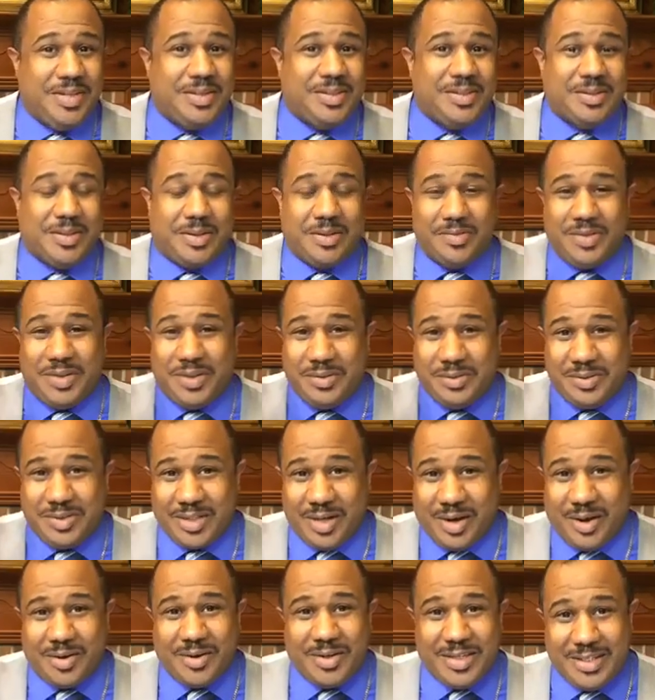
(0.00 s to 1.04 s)
So if you
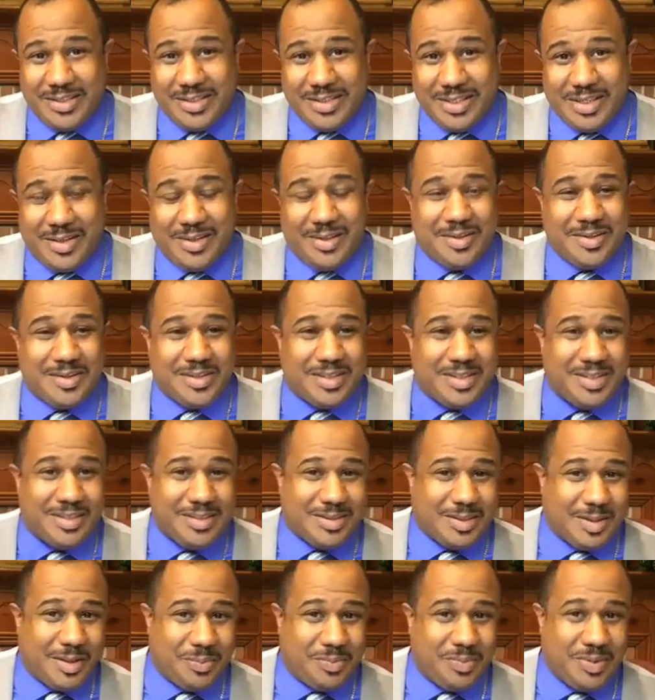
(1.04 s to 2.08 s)
talk in tongues and
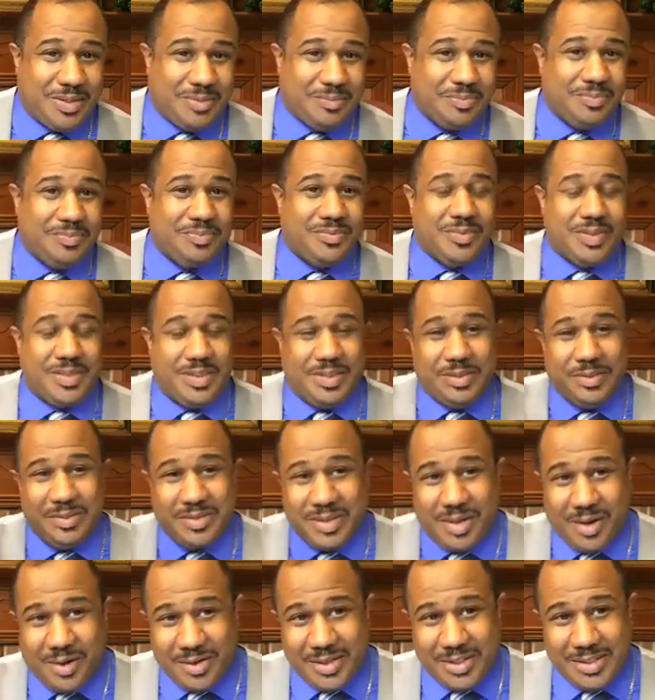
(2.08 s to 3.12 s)
interpret, you
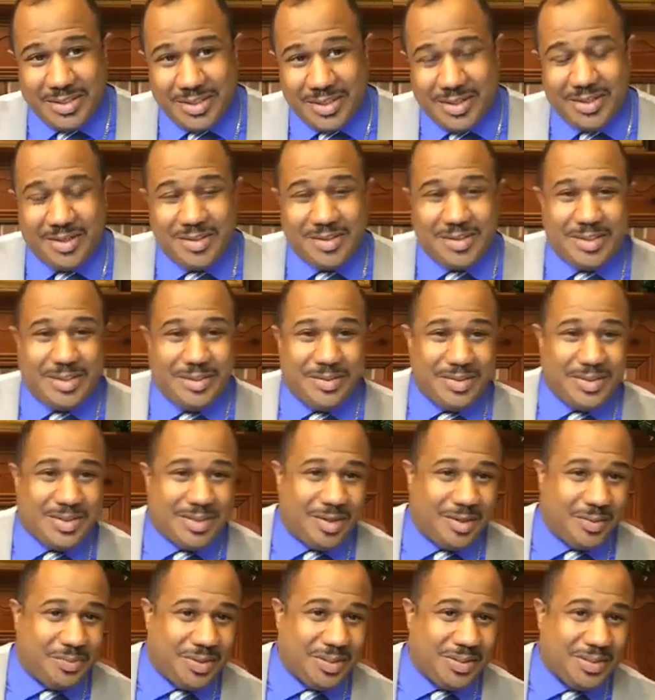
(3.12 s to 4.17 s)
talk in tongues, you
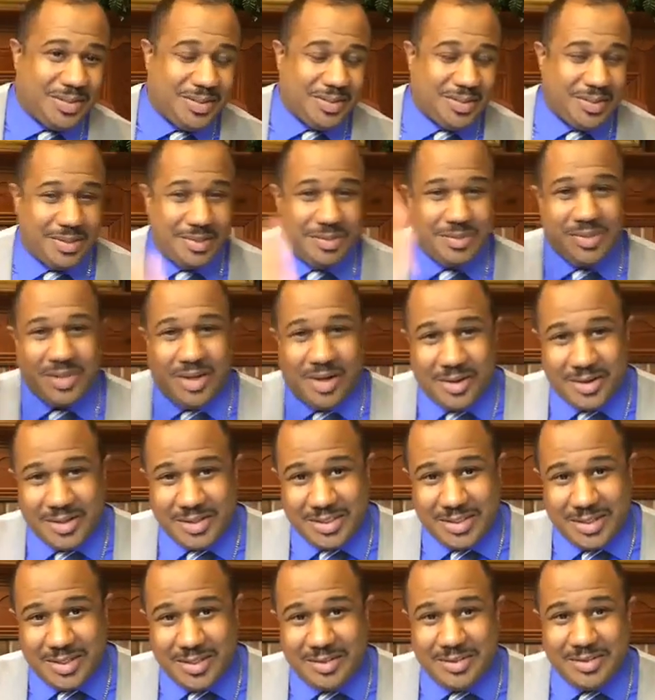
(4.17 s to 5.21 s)
interpret, you talk
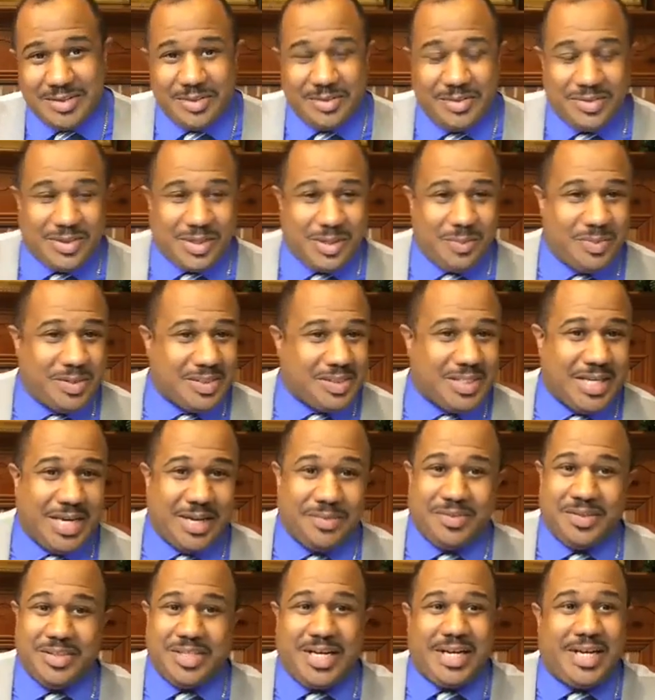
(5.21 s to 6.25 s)
in tongues, you interpret. He said,
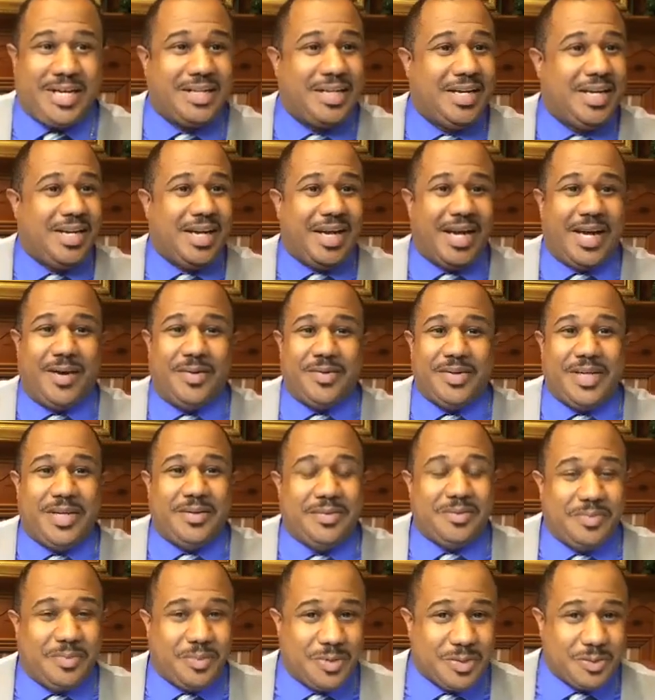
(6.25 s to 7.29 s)
after that, I don't care
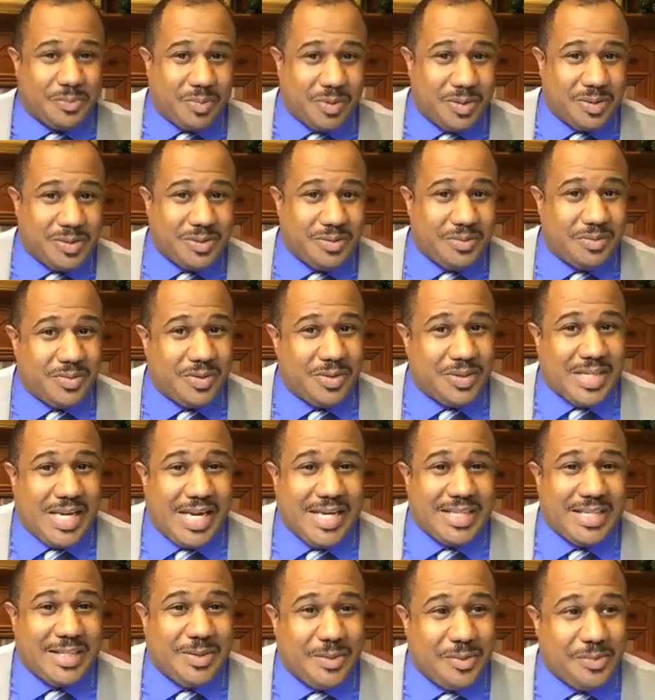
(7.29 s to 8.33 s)
if the fourth person feels
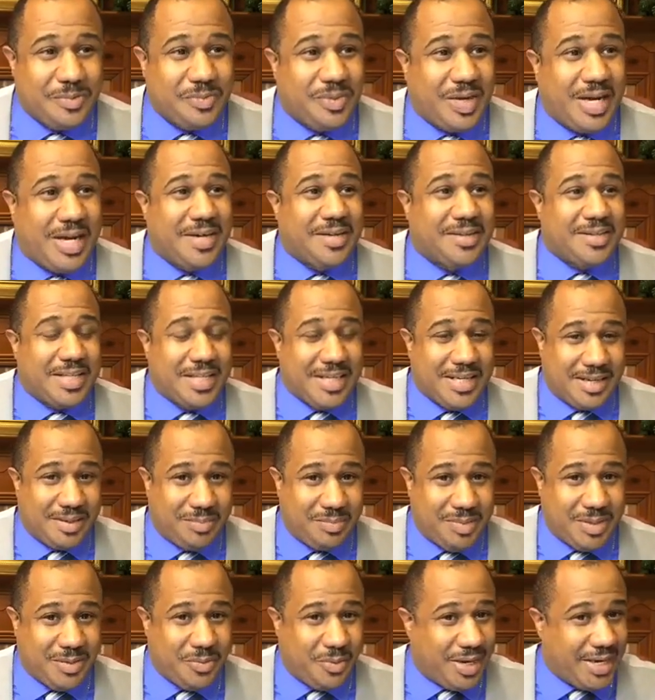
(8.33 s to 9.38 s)
like they're on fire. They got to
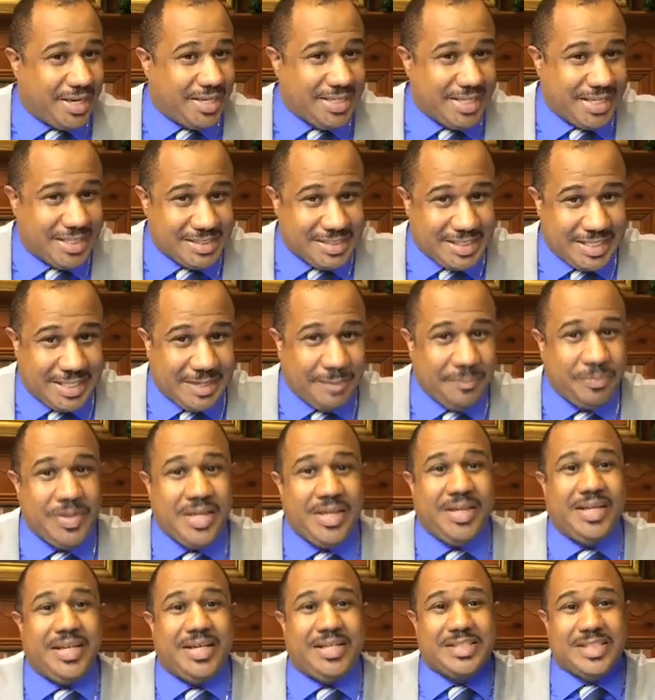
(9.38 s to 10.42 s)
be quiet. That's it.
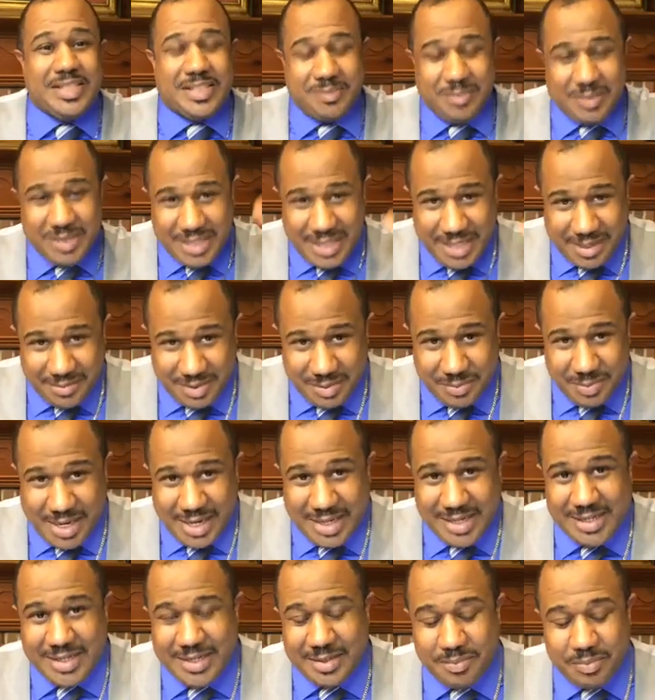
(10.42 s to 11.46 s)
He says, but
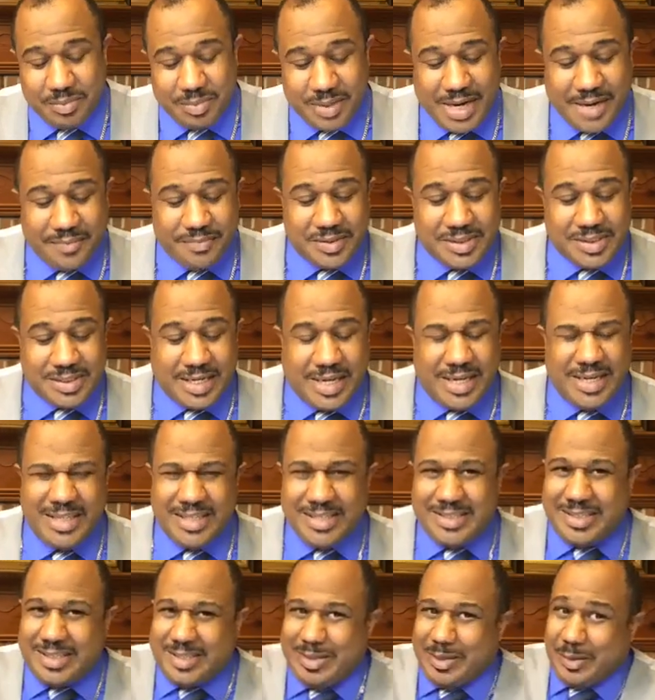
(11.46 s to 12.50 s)
everybody can prophesy.
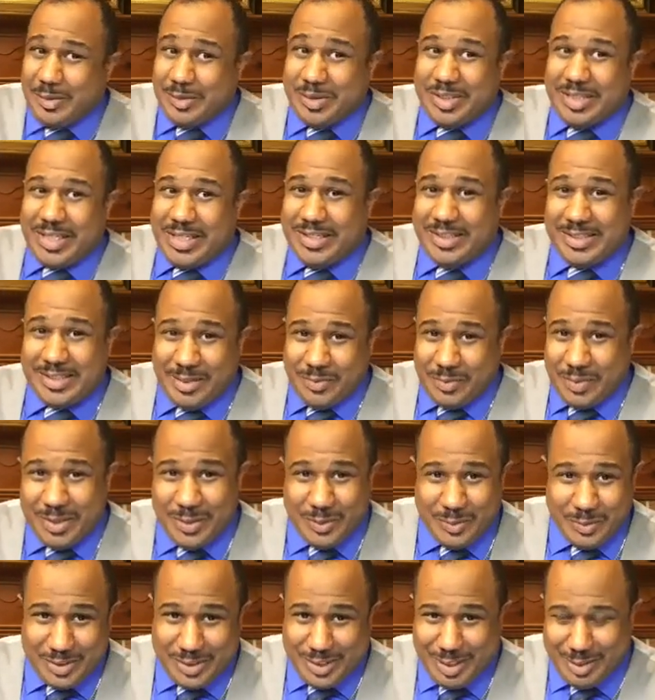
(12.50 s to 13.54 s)
See, those are things that we
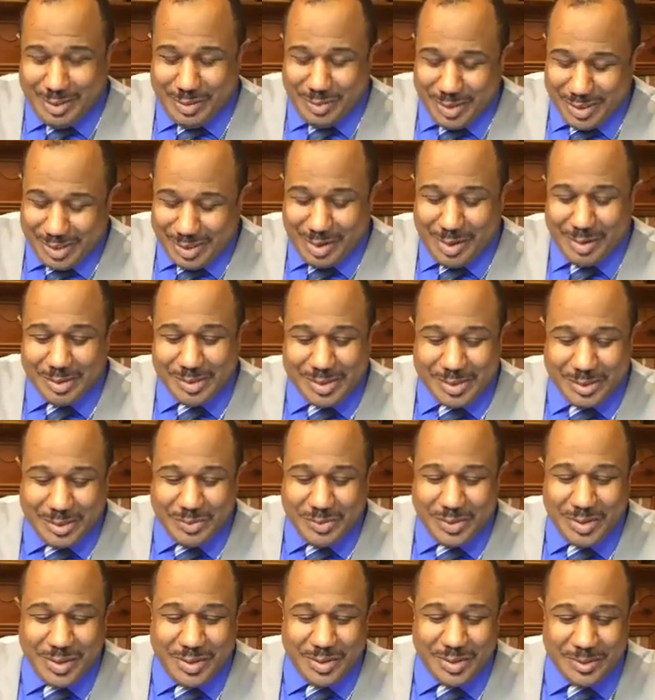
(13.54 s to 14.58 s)
don't deal with also,
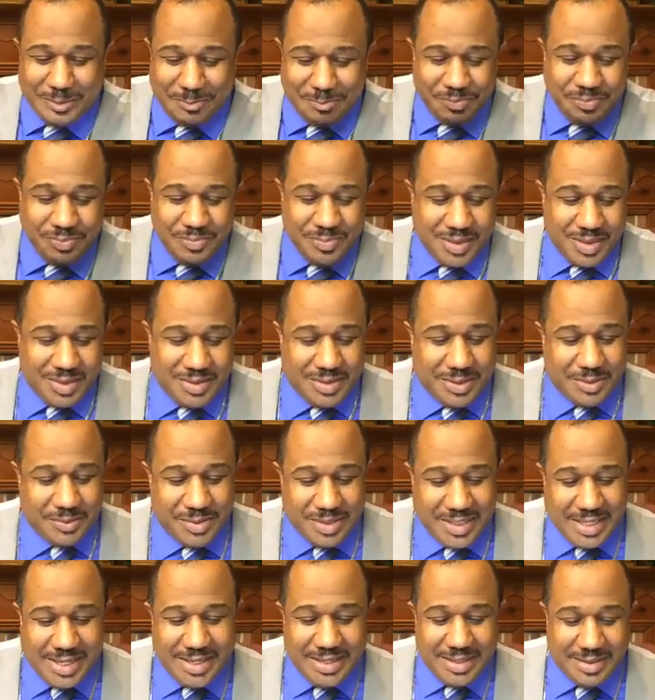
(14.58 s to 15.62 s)
and we're going to deal
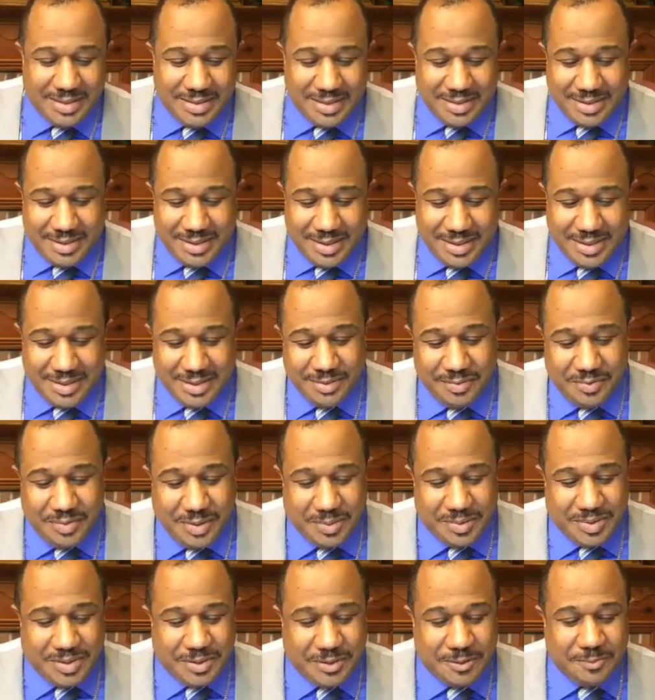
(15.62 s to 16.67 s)
with that in the in the
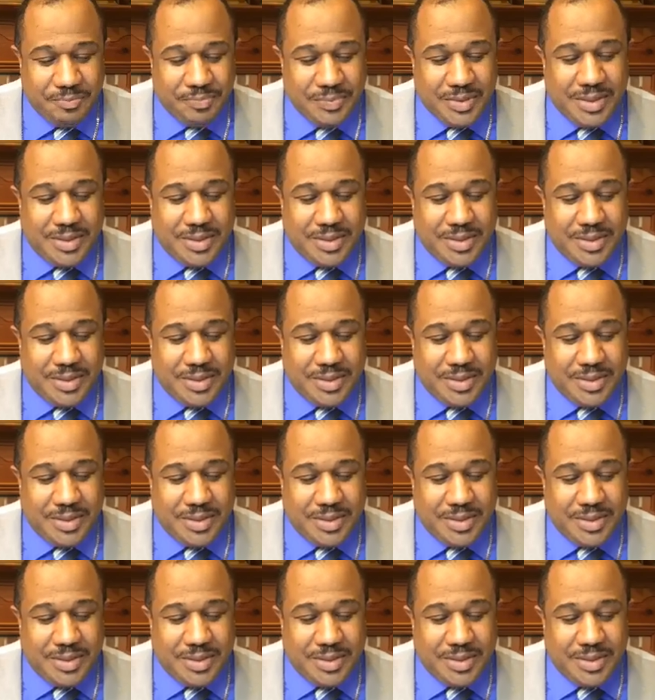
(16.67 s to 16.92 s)
future.